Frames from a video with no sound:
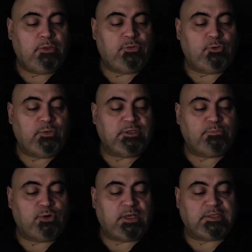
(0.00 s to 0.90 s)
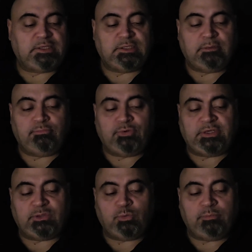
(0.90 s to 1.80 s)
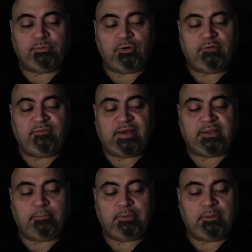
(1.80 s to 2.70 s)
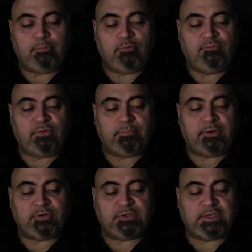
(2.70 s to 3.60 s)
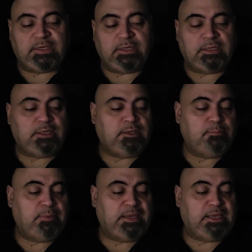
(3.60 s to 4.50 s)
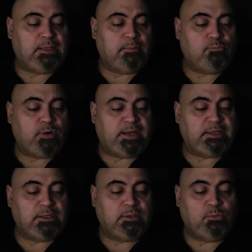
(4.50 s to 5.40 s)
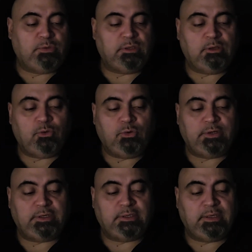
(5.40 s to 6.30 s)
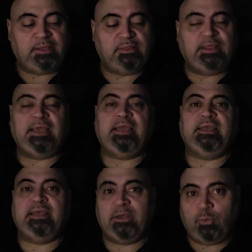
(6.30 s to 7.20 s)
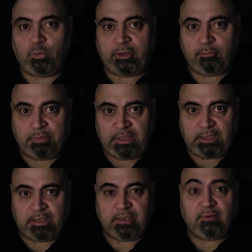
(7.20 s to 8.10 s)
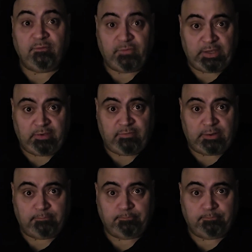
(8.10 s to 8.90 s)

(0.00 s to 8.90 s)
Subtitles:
Through this process, the priest will purify the people from their sin, making them right with the Lord, and they will be forgiven.